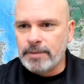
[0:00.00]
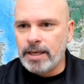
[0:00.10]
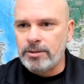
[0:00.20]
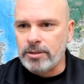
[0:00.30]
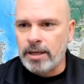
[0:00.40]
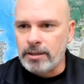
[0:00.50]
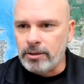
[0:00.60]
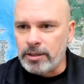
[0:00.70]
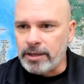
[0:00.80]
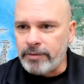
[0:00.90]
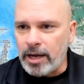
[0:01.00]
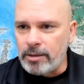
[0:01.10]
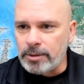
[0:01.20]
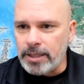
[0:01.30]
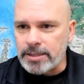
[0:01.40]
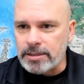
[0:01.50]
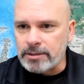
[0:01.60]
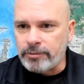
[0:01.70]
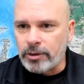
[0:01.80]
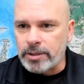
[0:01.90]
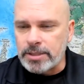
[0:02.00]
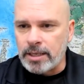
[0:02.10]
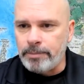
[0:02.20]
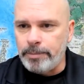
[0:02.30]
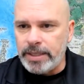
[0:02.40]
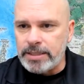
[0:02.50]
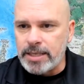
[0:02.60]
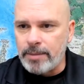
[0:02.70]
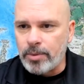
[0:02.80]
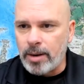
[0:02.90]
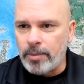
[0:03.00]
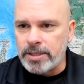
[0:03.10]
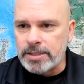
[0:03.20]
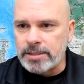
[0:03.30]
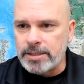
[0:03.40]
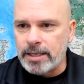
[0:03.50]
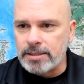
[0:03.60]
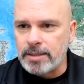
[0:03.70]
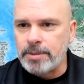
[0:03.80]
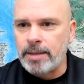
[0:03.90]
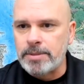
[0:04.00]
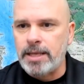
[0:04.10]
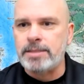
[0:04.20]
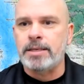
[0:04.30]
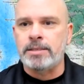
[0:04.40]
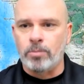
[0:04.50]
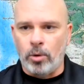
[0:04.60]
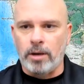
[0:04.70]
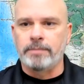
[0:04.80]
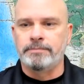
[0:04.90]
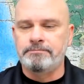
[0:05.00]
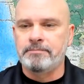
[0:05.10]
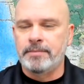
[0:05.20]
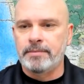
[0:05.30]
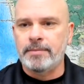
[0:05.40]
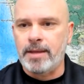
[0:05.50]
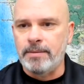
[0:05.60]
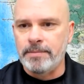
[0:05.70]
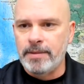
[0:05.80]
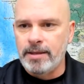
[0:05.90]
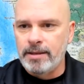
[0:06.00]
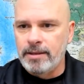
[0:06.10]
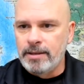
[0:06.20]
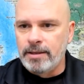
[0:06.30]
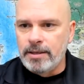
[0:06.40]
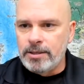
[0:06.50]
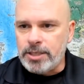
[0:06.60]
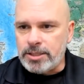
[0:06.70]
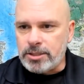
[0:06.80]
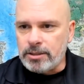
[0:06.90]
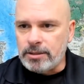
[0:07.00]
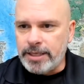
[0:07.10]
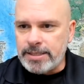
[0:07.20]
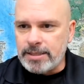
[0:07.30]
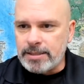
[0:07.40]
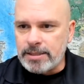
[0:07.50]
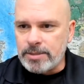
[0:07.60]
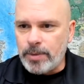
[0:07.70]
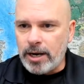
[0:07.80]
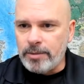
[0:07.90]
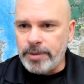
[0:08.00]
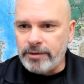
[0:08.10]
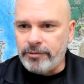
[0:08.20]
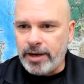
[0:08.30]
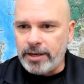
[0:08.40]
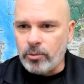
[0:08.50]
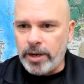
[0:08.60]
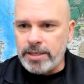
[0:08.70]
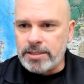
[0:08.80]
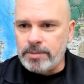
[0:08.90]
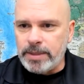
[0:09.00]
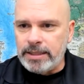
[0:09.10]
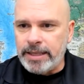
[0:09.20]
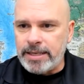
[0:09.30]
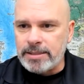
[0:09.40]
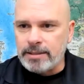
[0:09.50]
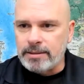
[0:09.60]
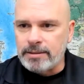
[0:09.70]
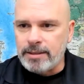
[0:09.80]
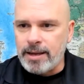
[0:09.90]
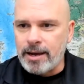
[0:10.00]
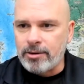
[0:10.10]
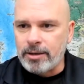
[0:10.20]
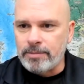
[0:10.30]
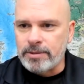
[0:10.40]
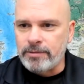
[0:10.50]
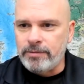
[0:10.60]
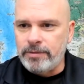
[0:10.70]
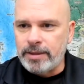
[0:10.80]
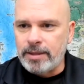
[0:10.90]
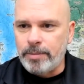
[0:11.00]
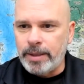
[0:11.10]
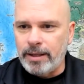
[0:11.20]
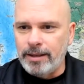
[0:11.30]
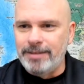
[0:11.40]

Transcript: Angel, I learned a valuable lesson to focus on B-type properties instead. Sometimes less is more. Yep. Chester, laziness inspired me to find ways to be lazy. Acronyms fit the bill.